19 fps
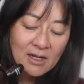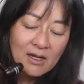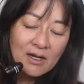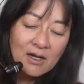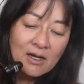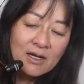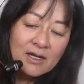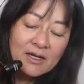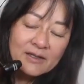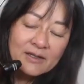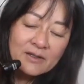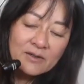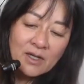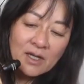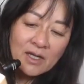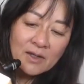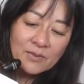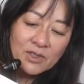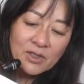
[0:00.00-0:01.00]
on
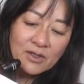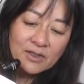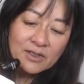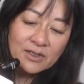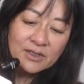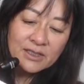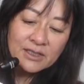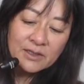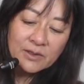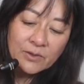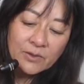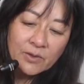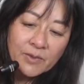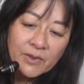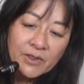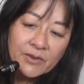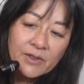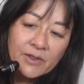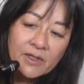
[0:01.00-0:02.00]
um, talking to Hilary
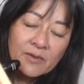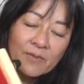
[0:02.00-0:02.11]
Barrett